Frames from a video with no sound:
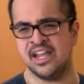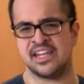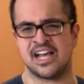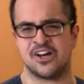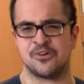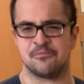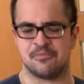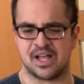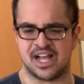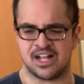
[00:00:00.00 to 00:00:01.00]
Now,
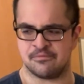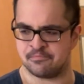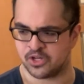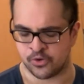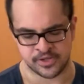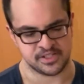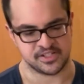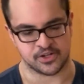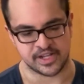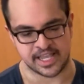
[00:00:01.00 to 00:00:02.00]
I'm going
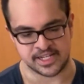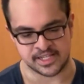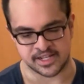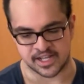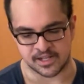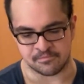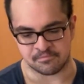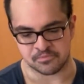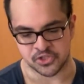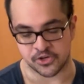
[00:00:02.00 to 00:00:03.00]
to go ahead
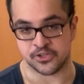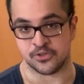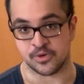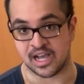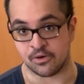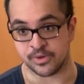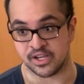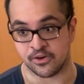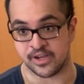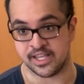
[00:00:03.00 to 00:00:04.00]
and show you how we go